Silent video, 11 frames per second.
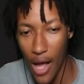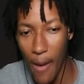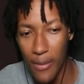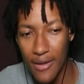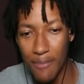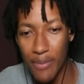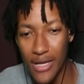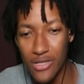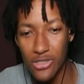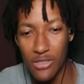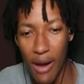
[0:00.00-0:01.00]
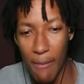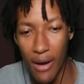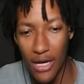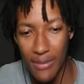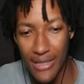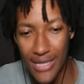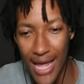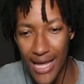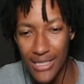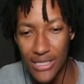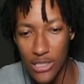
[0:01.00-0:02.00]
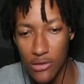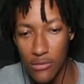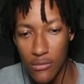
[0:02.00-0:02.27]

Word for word: How many pictures of my body be taking still?